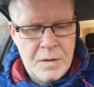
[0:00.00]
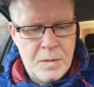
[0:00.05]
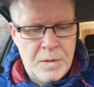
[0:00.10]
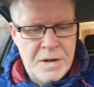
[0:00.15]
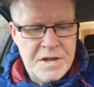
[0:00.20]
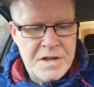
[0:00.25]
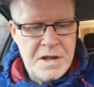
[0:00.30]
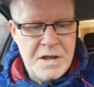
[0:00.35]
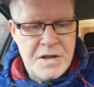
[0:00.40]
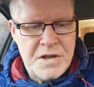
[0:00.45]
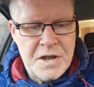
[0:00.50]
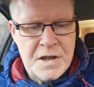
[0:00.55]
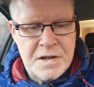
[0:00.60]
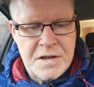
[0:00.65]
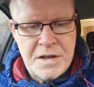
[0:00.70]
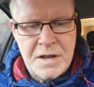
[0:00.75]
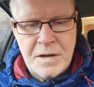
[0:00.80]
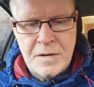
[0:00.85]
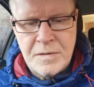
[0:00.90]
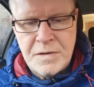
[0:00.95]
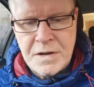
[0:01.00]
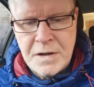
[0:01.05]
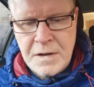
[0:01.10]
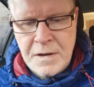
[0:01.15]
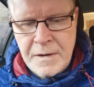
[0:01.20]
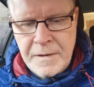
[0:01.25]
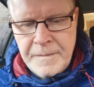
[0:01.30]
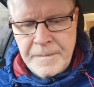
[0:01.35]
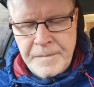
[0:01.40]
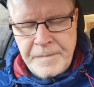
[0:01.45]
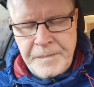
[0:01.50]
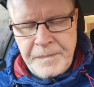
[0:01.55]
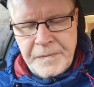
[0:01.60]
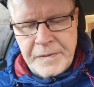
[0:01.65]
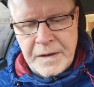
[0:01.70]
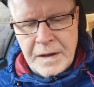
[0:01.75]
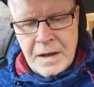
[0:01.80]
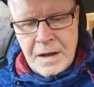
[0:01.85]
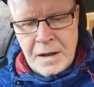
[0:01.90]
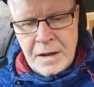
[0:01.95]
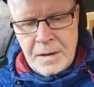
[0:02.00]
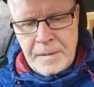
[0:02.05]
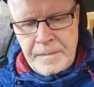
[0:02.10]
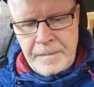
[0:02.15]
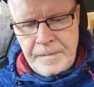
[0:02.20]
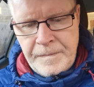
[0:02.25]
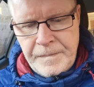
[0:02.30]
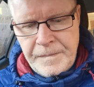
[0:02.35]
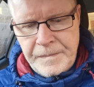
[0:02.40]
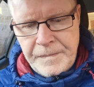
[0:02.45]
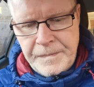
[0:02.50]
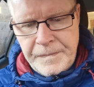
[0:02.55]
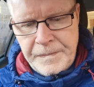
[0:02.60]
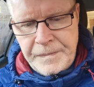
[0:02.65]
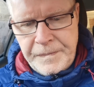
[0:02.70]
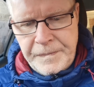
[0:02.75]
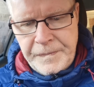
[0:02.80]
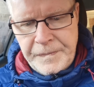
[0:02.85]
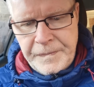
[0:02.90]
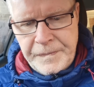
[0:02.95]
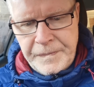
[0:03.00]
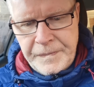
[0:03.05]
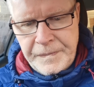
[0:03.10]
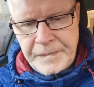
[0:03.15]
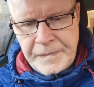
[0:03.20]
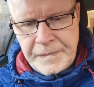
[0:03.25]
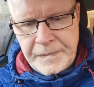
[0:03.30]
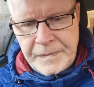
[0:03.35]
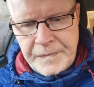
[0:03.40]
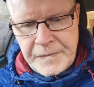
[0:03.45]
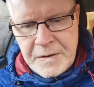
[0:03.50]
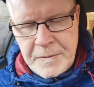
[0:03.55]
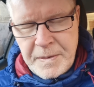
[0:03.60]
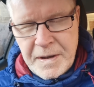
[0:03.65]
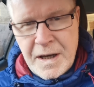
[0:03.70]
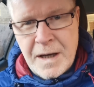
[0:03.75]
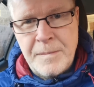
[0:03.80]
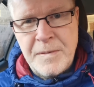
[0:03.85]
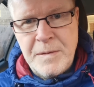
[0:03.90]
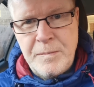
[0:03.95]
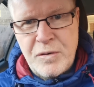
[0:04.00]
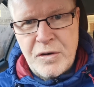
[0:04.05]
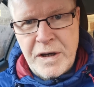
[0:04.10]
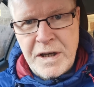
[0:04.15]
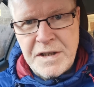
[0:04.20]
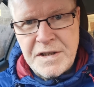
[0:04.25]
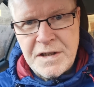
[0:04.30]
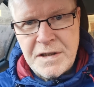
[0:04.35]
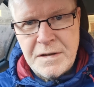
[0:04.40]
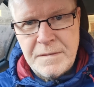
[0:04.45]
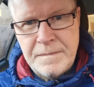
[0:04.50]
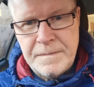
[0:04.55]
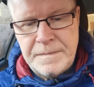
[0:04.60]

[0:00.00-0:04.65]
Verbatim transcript: we teach ourselves um, to become depressed.